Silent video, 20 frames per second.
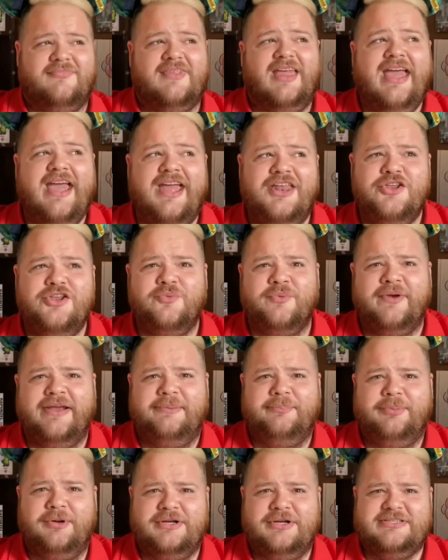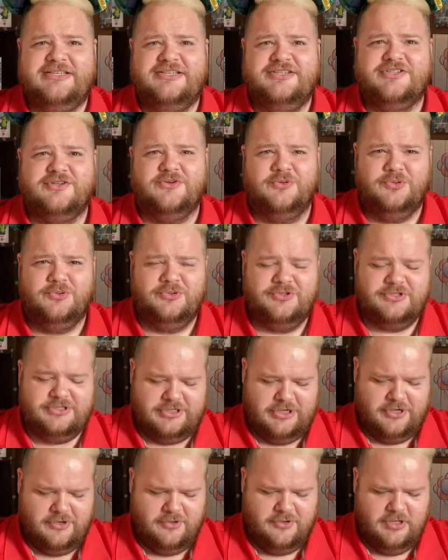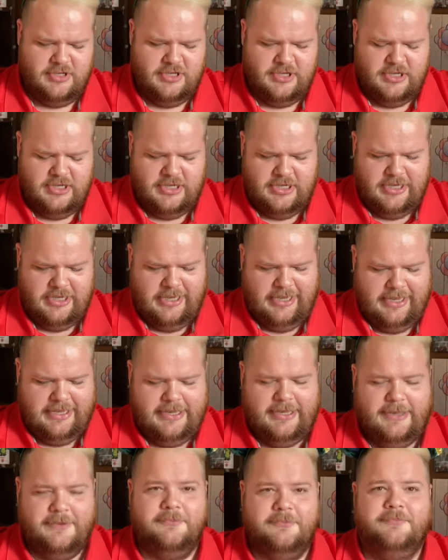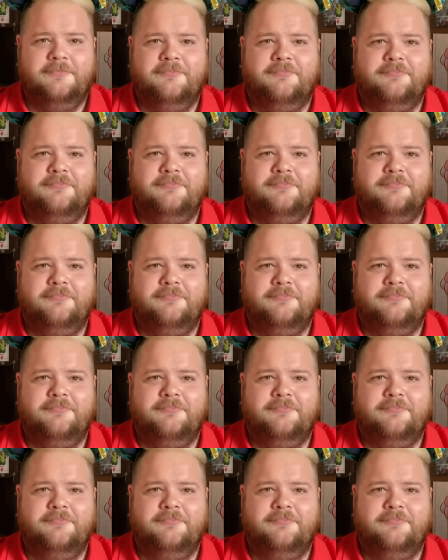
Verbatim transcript: And you read books in school, so um,